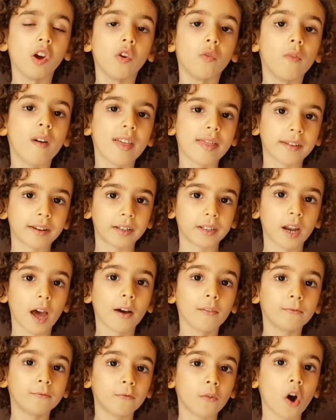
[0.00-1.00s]
With
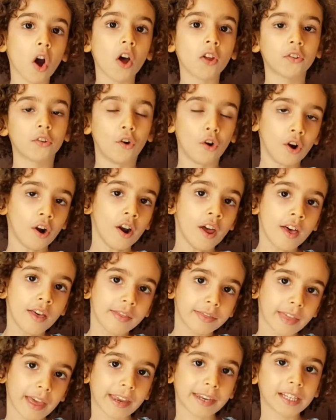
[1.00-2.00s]
enough water,
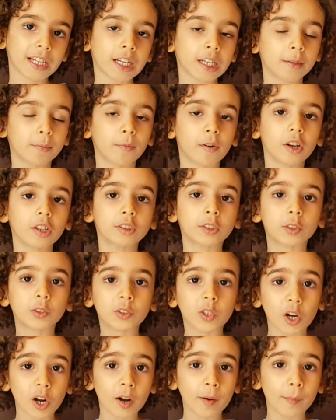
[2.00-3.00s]
the seed will
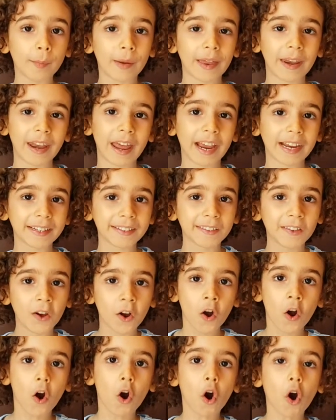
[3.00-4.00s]
germinate
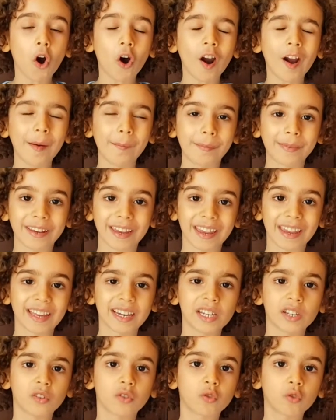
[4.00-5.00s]
or
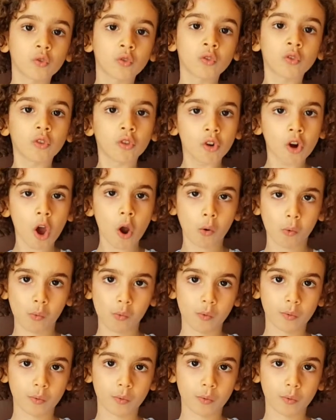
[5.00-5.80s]
begin to grow.